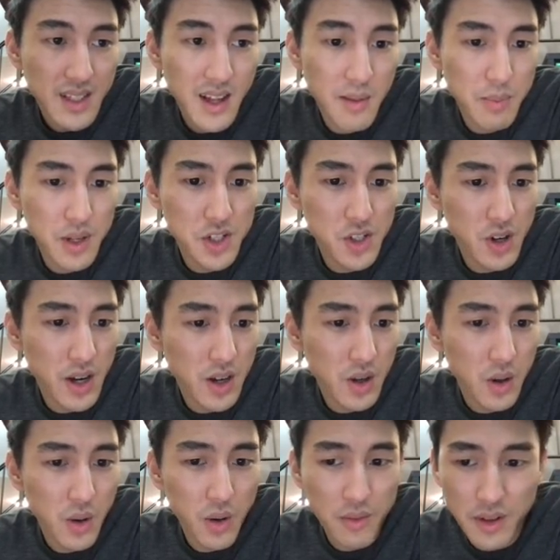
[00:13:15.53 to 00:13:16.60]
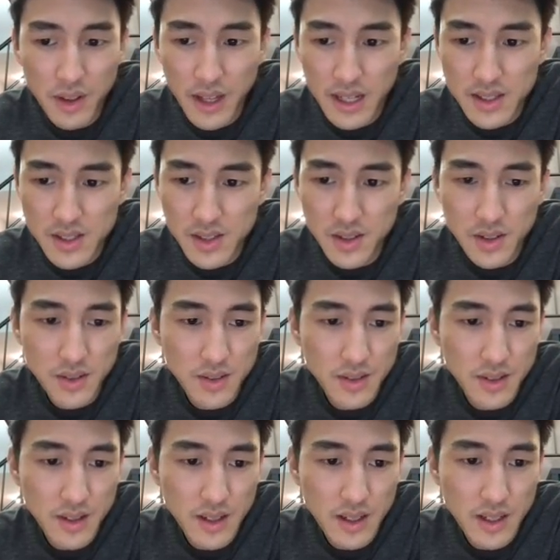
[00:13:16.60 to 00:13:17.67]
I'm pretty sure I go over that soon.
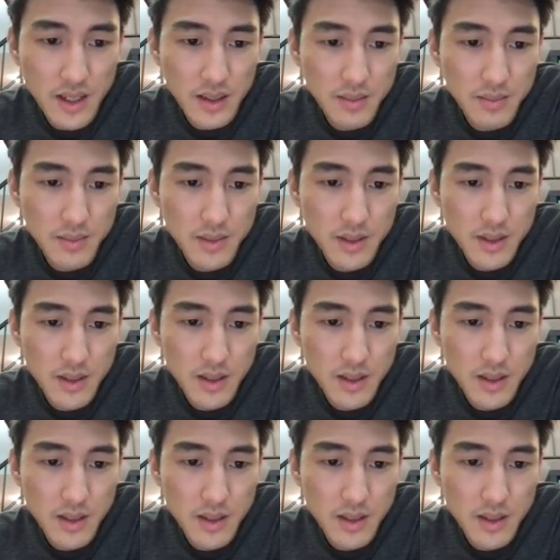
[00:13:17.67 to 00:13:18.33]
Um,